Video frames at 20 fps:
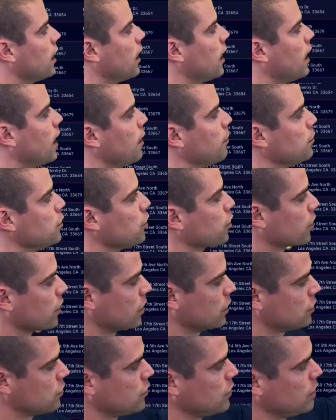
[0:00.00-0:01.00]
you're
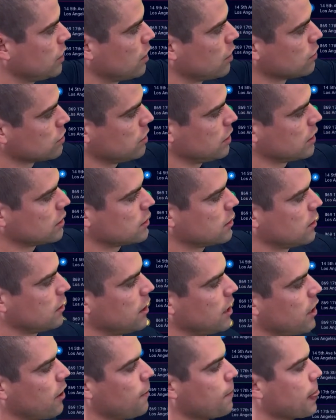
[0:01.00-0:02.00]
going to see those
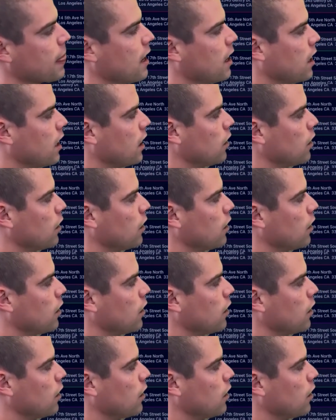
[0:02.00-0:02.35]
listed there.